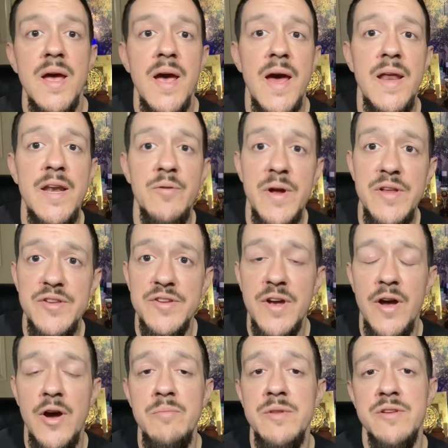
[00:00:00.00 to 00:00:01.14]
At any rate, I
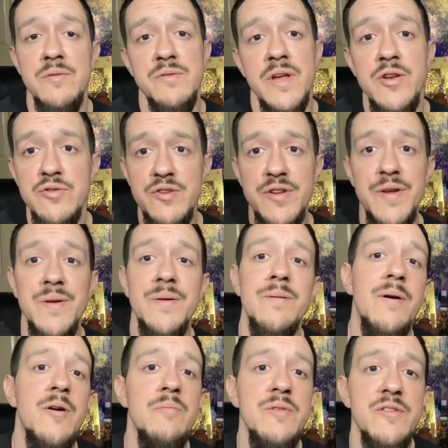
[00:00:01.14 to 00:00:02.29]
hope this was interesting. I
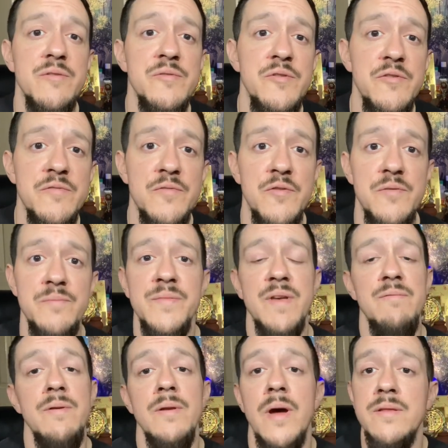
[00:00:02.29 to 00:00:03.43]
hope this was useful.
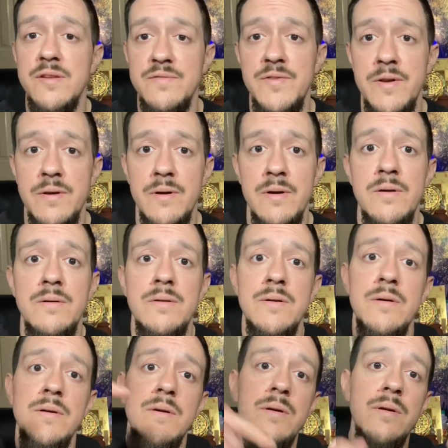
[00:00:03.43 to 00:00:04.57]
If you like this video at all,
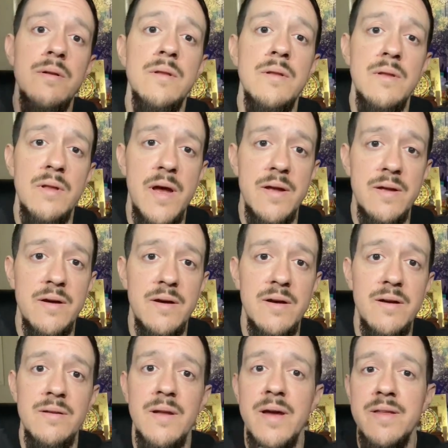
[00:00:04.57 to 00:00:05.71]
like uh,
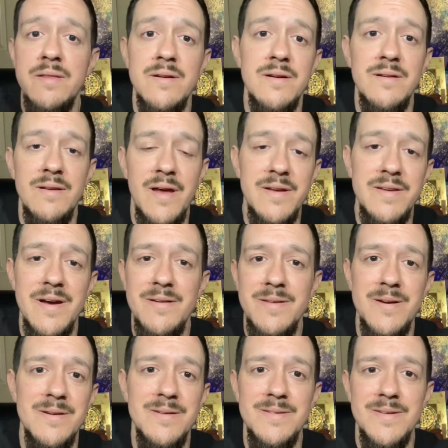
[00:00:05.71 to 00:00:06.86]
like there like down
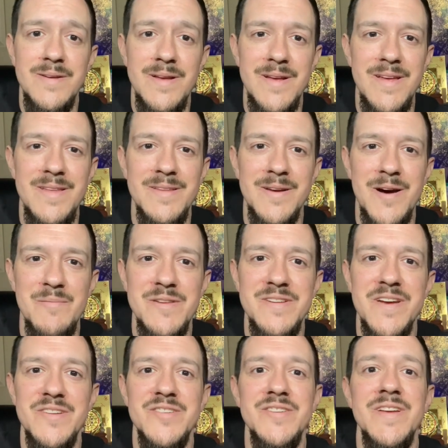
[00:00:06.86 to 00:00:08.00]
there in the comment
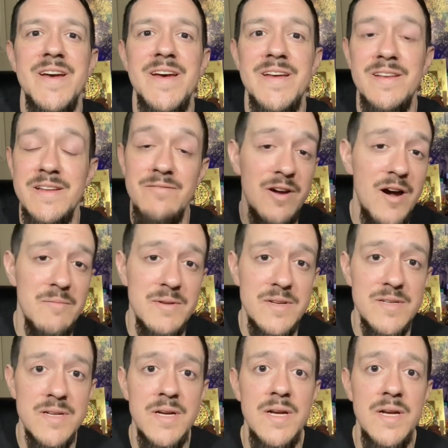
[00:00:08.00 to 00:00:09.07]
section and leave a comment.